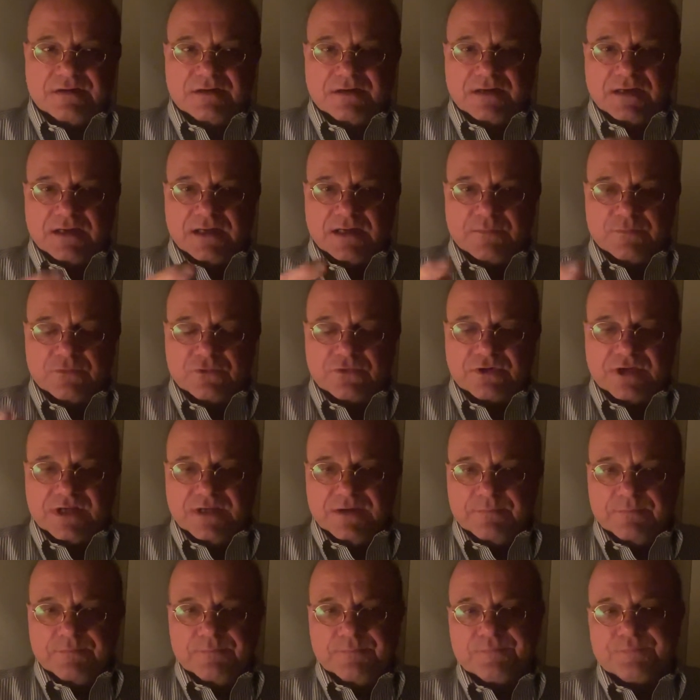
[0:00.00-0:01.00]

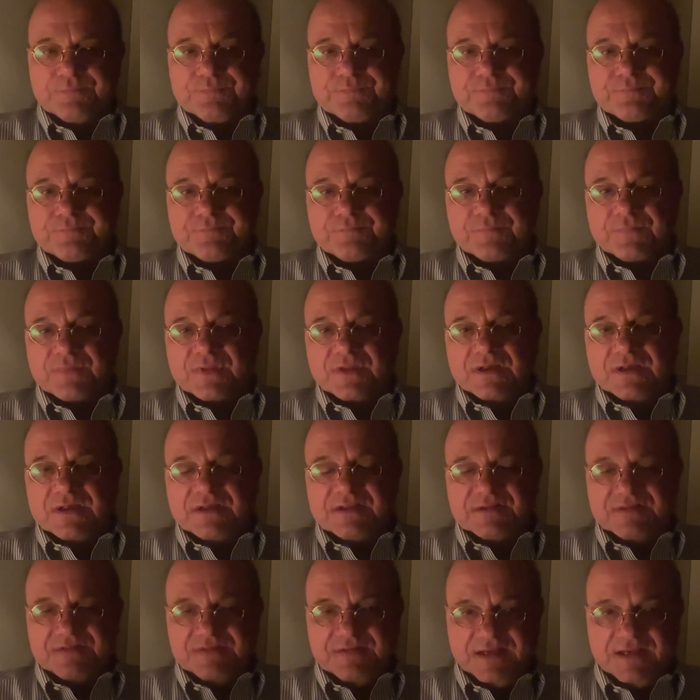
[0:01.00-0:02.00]
armory,
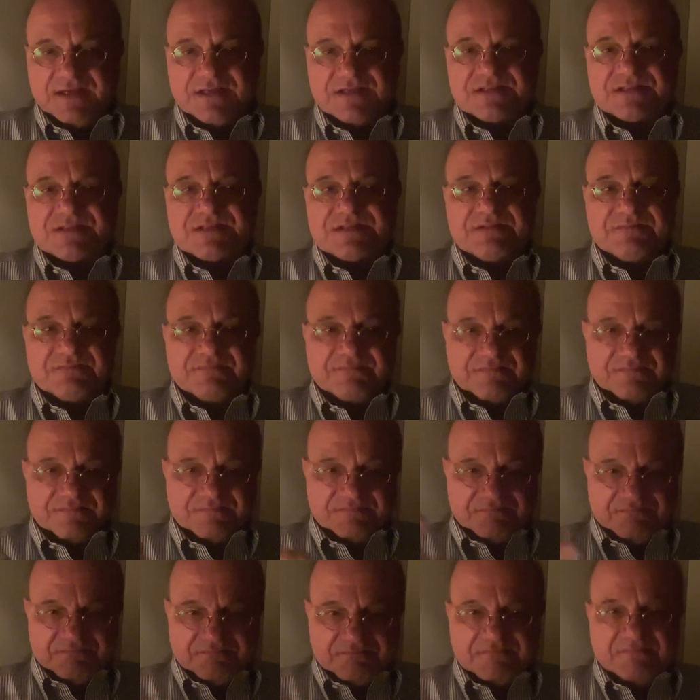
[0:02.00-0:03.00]
tanks,
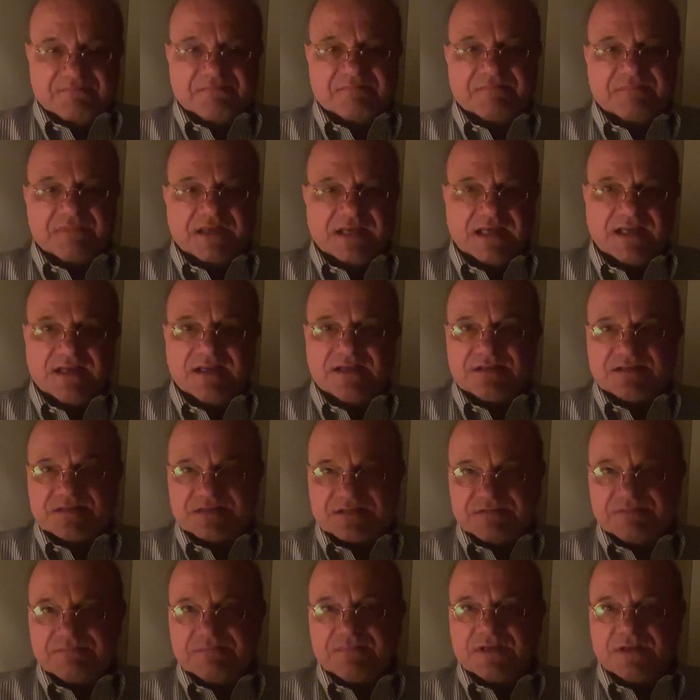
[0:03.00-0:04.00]

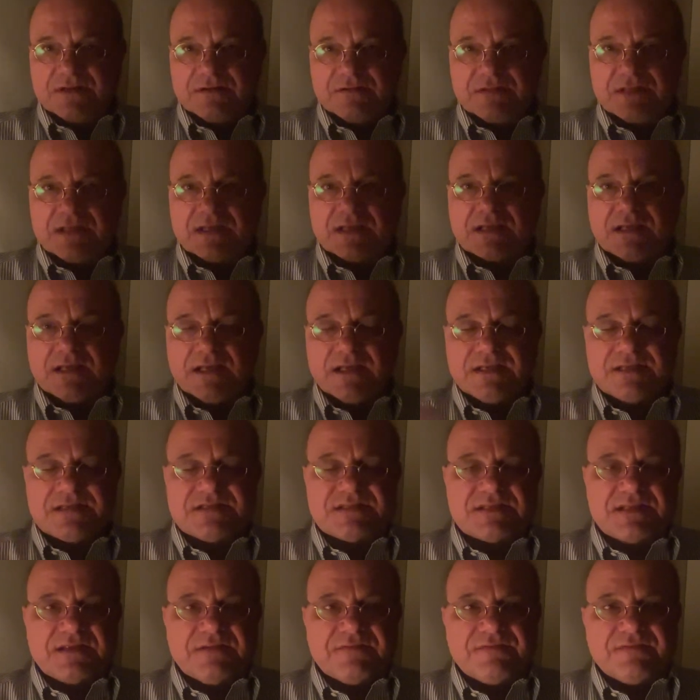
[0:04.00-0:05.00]
cannons, you know, that kind of
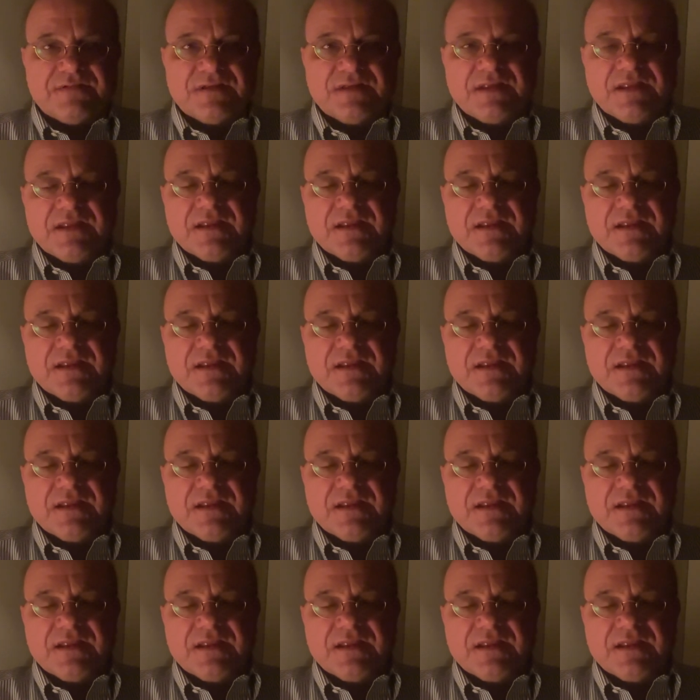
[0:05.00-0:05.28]
stuff.